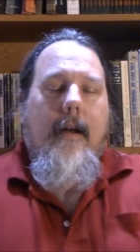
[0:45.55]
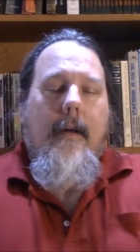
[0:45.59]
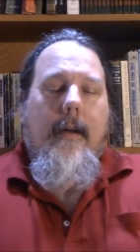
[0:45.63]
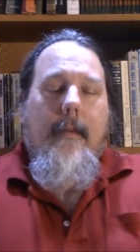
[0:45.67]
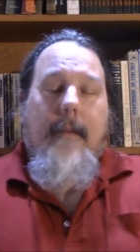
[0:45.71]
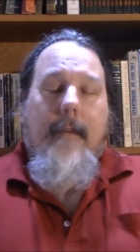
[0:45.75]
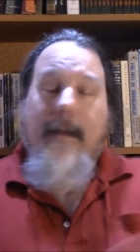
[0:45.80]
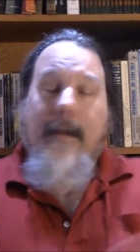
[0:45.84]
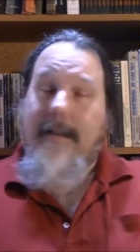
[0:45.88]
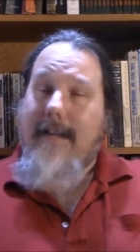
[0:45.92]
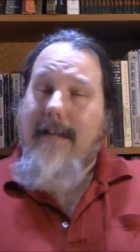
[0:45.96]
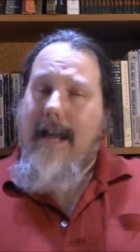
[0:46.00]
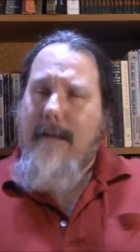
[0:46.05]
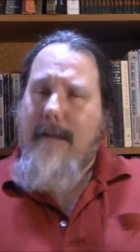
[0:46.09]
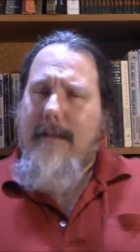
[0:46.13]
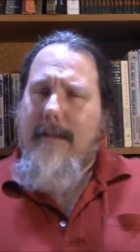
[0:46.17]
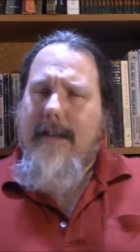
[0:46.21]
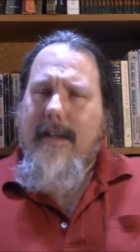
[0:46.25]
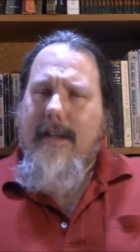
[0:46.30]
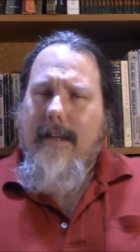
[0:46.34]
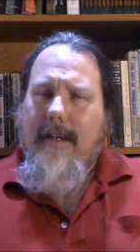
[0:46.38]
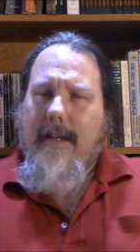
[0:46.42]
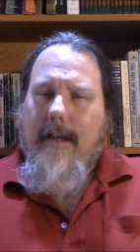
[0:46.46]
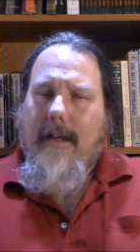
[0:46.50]
because it got me
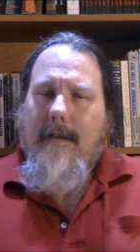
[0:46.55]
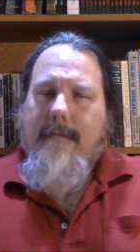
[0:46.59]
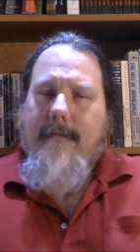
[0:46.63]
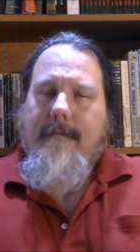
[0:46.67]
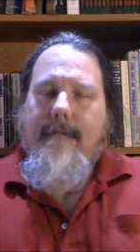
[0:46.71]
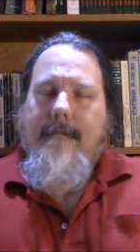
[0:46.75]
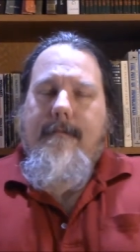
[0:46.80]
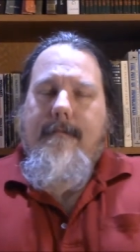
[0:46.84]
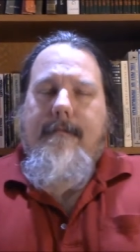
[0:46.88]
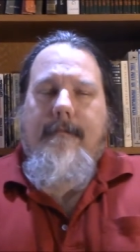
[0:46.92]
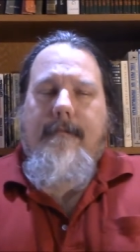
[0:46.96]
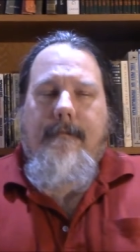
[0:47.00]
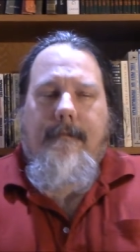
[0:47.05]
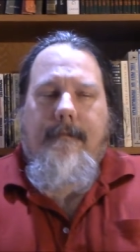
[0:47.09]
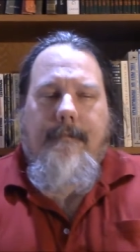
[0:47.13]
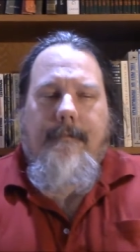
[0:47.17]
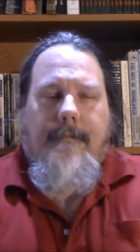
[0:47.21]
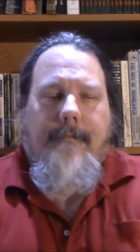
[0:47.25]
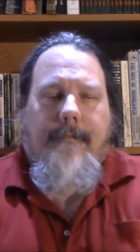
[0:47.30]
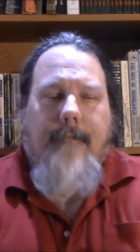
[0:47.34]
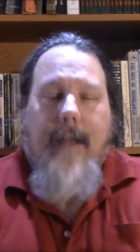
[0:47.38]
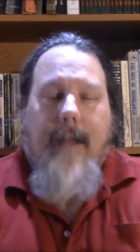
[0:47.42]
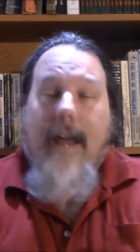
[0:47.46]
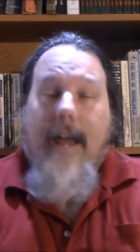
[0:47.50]
thinking,
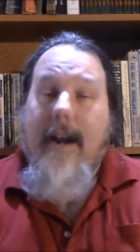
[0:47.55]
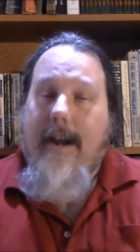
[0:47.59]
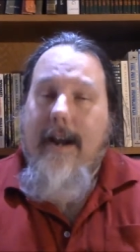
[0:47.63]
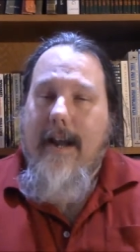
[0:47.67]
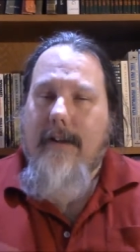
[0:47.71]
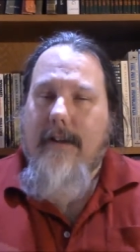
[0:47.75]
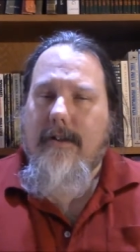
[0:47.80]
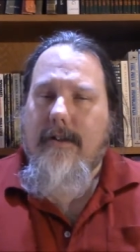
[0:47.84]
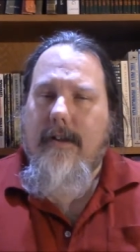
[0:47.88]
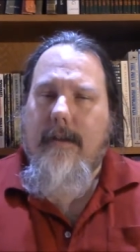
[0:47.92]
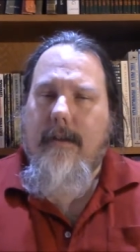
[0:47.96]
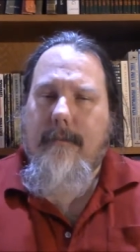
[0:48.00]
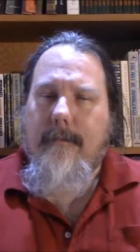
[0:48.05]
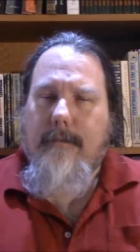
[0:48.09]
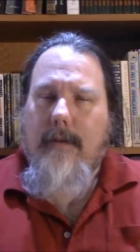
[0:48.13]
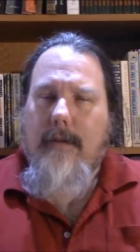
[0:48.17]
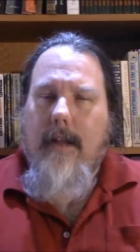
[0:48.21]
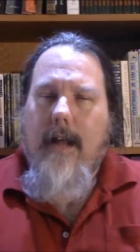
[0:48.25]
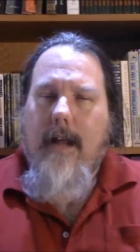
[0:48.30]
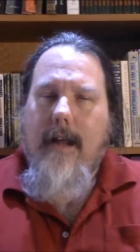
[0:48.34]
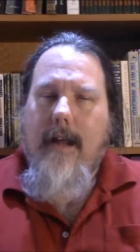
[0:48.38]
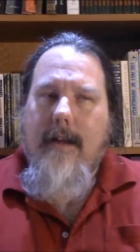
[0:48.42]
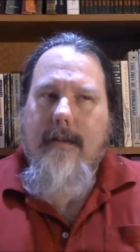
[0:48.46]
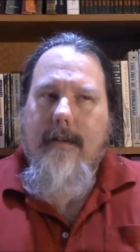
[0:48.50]
and it actually
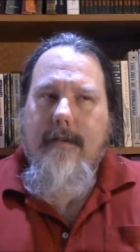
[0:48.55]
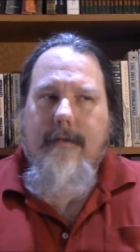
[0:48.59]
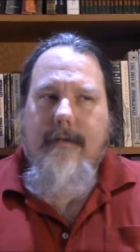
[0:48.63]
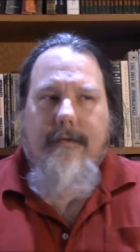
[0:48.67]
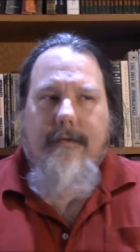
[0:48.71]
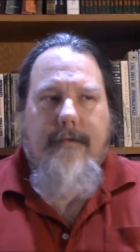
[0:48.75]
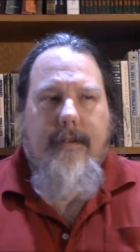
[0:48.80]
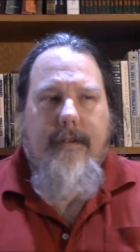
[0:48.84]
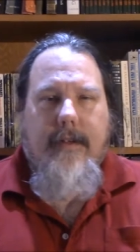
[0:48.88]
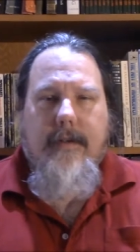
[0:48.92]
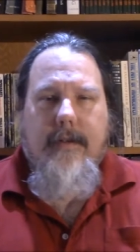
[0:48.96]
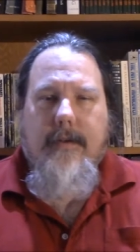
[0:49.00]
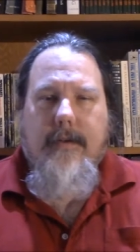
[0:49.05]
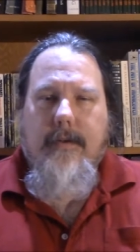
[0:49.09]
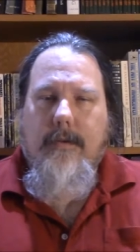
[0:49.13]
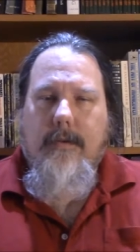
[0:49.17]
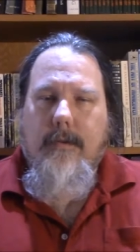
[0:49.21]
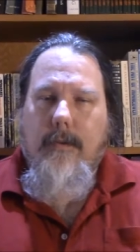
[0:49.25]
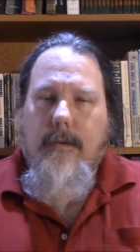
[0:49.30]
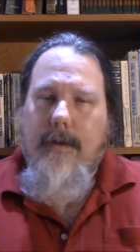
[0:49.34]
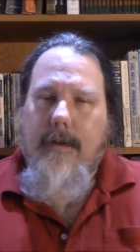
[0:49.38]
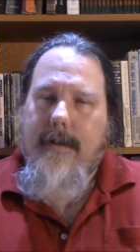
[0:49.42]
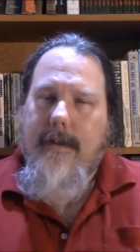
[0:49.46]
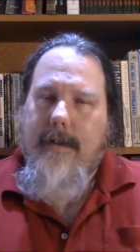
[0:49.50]
applies and
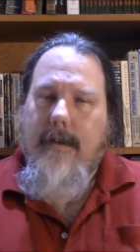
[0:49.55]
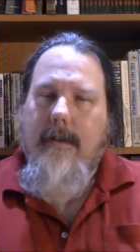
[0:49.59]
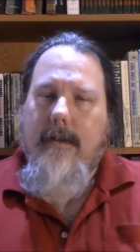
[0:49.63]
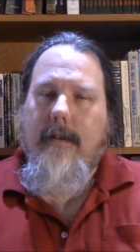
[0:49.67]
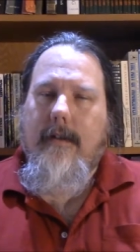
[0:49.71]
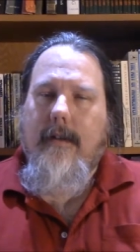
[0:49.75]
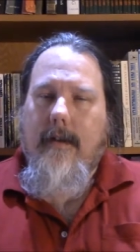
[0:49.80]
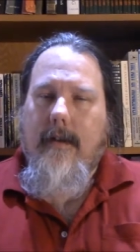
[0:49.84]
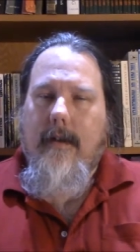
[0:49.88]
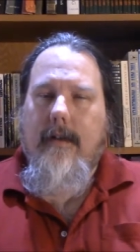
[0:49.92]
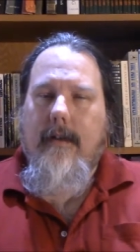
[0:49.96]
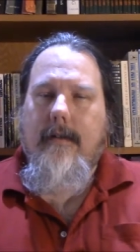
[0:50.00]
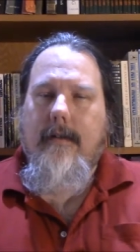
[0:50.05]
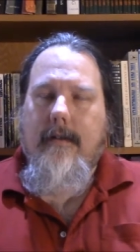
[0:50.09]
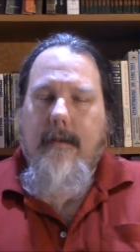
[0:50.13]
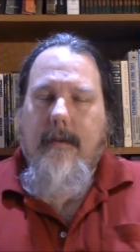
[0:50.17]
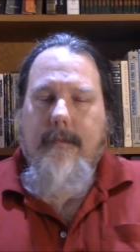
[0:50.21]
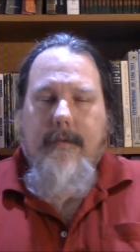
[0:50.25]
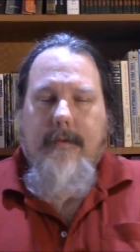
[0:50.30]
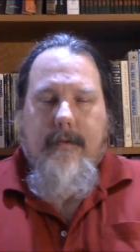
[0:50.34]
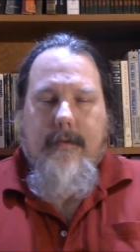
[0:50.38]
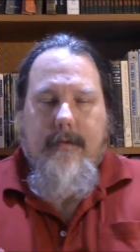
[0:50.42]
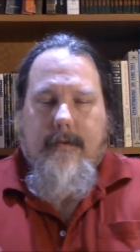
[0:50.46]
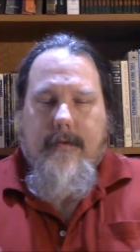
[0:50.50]
fits within the
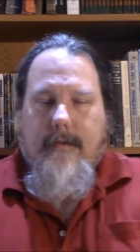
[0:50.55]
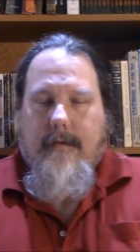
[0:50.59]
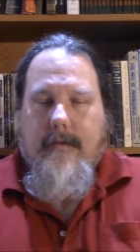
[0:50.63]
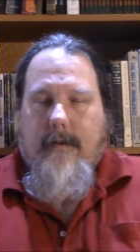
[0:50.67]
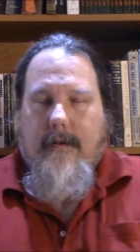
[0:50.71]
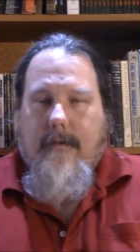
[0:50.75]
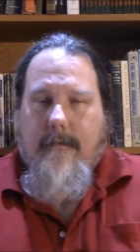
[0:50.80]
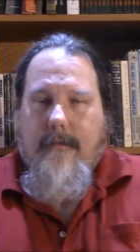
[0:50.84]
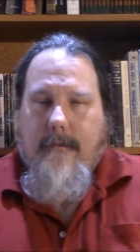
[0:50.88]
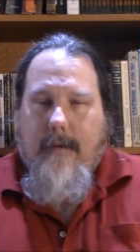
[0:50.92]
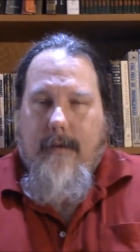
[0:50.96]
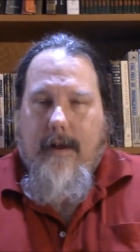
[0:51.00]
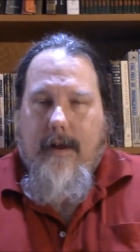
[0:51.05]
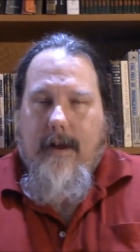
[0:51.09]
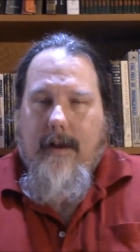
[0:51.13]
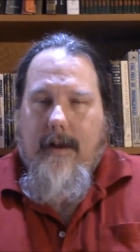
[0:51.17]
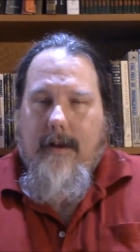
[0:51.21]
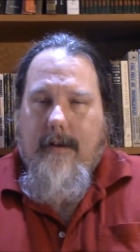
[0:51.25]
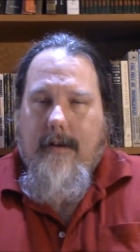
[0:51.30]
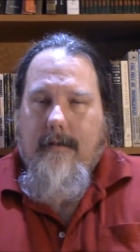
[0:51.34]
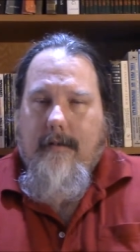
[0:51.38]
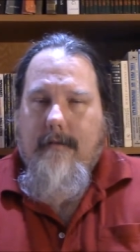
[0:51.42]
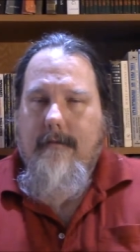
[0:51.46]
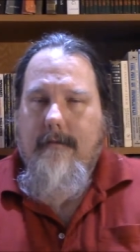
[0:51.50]
concepts of
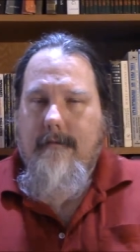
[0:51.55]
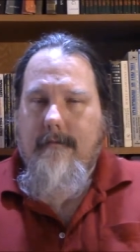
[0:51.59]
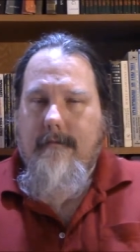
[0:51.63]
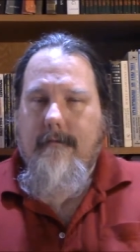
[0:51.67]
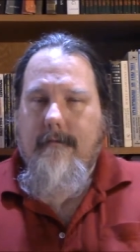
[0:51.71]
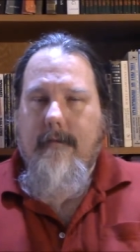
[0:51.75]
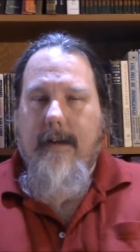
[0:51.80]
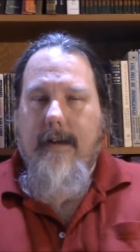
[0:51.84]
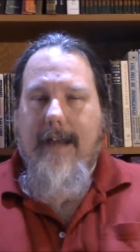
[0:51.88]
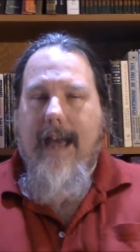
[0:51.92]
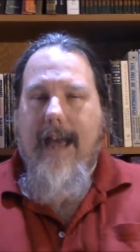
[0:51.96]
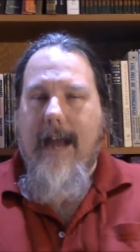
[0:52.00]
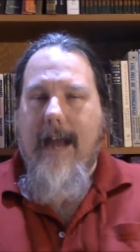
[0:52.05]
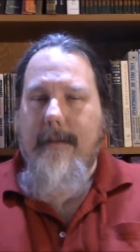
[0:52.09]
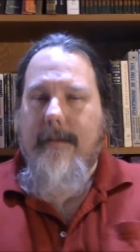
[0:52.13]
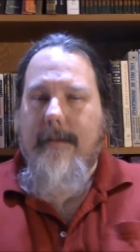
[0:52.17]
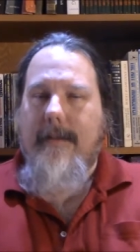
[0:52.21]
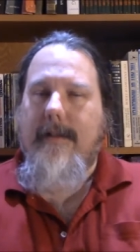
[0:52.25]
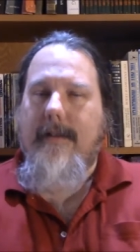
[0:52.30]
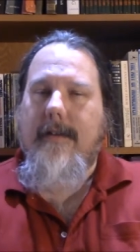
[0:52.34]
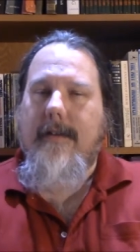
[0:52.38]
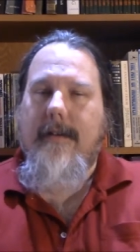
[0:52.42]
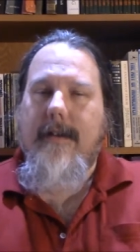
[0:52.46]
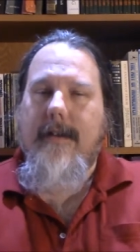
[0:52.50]
my Academy
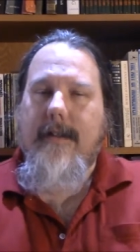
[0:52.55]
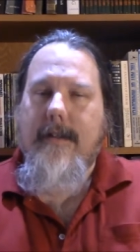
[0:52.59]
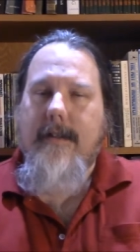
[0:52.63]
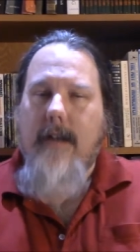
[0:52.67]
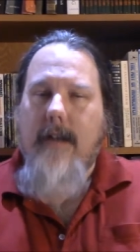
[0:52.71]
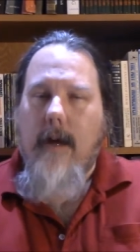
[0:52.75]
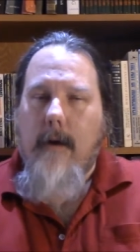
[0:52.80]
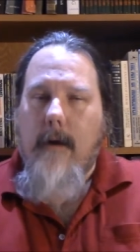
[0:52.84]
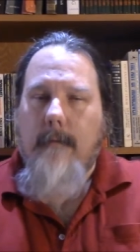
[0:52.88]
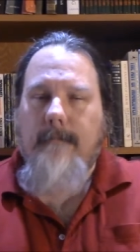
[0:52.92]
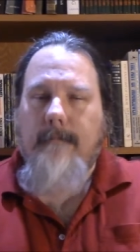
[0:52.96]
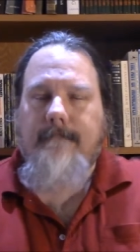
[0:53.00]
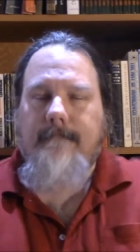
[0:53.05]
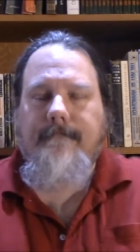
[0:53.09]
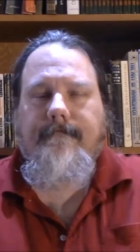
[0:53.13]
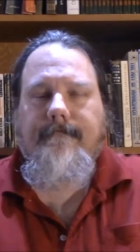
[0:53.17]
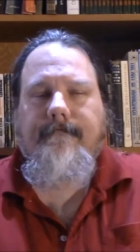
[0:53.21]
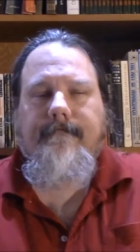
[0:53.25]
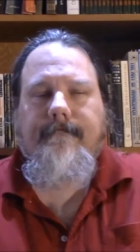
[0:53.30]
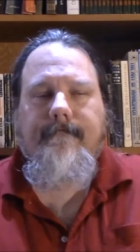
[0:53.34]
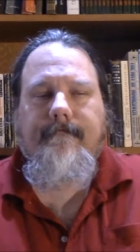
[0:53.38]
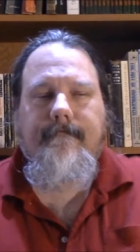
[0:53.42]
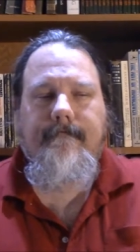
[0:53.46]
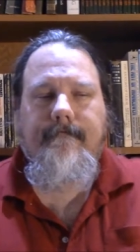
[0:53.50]
series. So
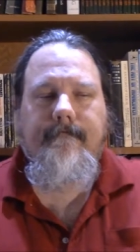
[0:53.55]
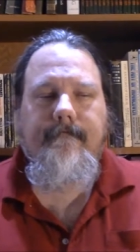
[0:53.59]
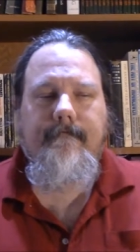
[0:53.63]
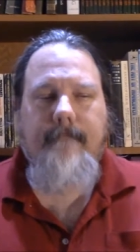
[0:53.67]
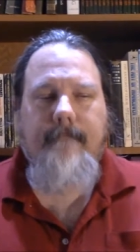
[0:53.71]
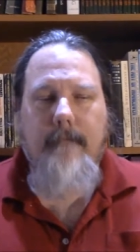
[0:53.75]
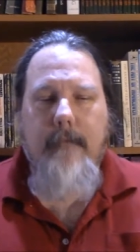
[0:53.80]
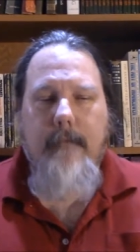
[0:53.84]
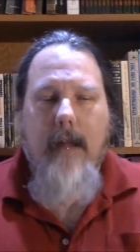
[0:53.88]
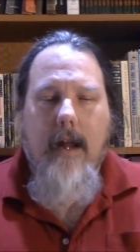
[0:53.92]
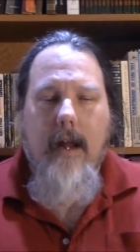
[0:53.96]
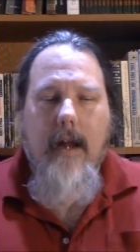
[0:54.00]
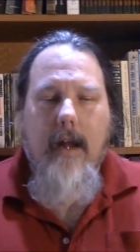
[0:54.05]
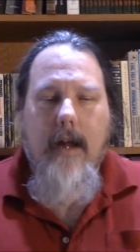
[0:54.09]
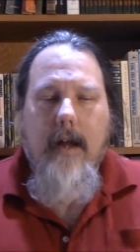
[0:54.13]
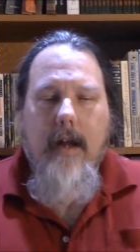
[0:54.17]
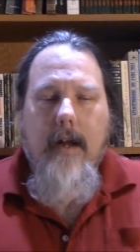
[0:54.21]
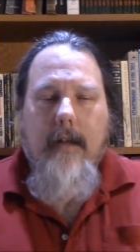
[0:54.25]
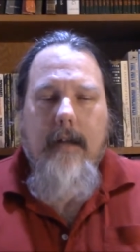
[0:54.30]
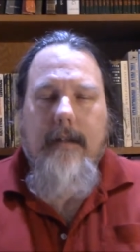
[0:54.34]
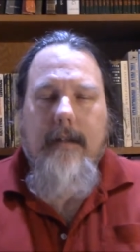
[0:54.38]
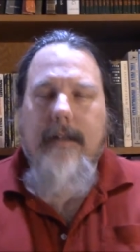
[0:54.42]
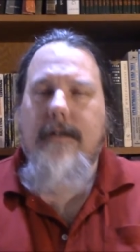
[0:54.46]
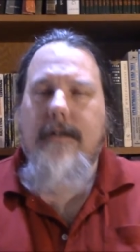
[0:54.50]

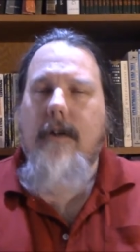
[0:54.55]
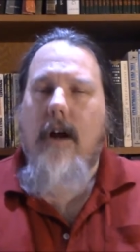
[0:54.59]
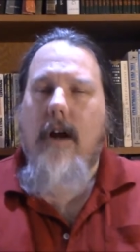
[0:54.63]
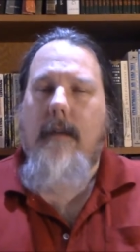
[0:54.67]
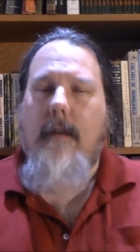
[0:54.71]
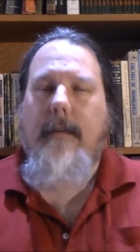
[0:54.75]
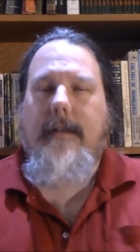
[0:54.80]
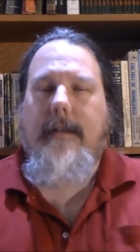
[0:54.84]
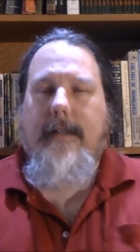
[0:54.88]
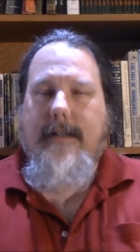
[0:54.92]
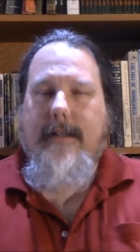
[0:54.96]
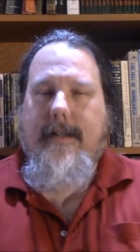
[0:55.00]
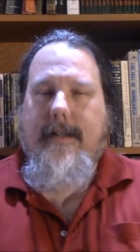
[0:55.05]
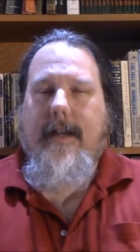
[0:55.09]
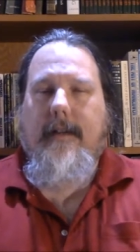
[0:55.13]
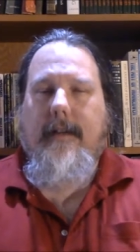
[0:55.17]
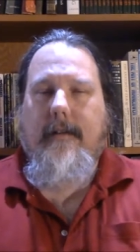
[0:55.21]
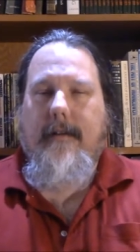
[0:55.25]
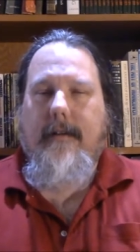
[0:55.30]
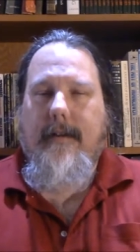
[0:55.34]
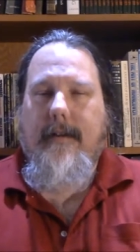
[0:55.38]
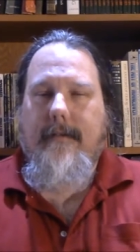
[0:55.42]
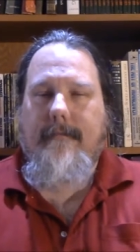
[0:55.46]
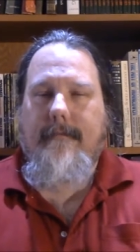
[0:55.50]
let's talk about list
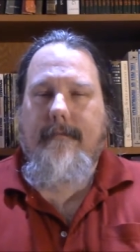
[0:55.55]
tailoring.